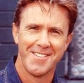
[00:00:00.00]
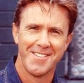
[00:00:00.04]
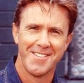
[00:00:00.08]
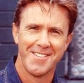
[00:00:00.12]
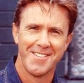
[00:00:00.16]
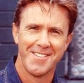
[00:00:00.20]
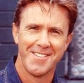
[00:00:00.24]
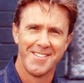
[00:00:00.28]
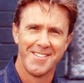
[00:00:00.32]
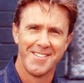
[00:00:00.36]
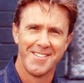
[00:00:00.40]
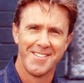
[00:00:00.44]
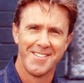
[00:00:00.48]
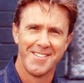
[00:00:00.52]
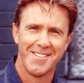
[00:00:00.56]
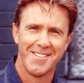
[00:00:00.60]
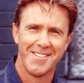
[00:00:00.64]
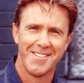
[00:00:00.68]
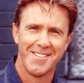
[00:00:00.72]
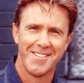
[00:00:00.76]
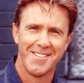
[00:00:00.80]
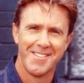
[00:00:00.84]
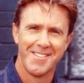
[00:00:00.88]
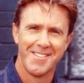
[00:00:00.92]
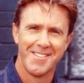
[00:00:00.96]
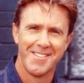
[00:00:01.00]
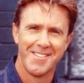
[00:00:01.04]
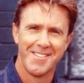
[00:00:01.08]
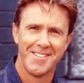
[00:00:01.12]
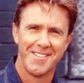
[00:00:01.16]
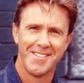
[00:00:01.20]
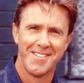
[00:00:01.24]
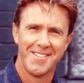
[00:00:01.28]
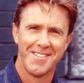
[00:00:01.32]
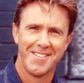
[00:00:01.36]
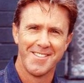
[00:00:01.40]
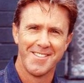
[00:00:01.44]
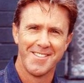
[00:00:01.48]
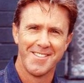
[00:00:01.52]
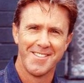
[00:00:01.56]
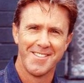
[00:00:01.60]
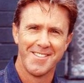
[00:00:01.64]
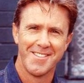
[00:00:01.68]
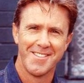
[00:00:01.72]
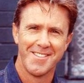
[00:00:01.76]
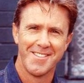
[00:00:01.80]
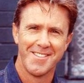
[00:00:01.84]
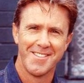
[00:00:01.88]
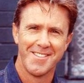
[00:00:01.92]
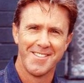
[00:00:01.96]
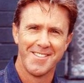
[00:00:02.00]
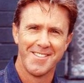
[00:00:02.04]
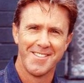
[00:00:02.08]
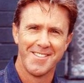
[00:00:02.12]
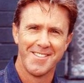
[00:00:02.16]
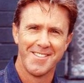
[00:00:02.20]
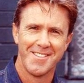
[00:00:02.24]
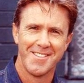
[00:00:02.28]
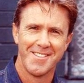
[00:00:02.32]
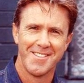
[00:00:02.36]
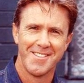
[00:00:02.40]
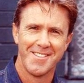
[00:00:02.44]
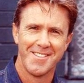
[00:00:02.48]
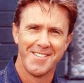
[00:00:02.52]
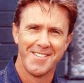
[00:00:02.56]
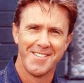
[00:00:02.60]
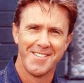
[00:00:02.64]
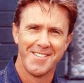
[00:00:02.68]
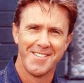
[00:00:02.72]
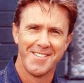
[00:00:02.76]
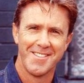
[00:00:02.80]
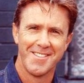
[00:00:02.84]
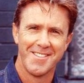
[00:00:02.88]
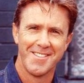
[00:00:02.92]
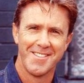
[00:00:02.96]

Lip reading: (no lip movement)